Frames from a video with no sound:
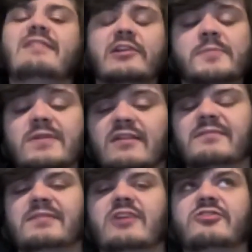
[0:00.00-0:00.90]
in the
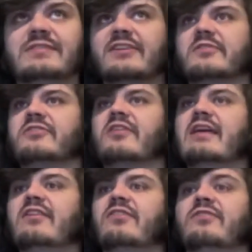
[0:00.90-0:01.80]
anthropological literature
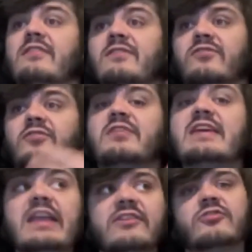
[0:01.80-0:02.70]
is this is
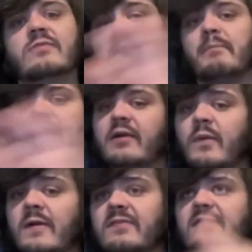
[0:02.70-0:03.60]
just the instrument by
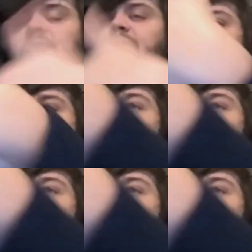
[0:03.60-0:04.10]
which the supreme